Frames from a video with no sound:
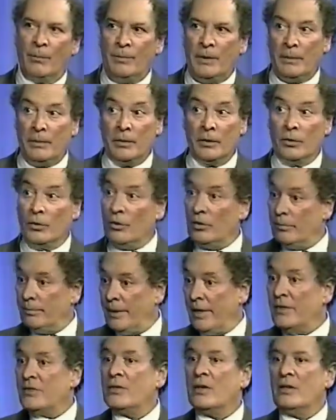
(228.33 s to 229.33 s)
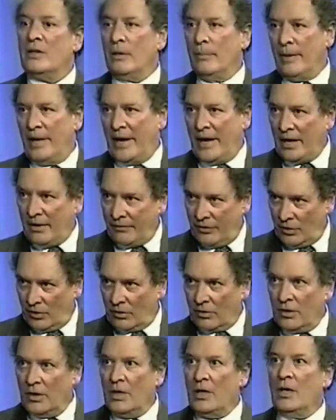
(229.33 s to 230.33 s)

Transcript: people learn based on their behavior.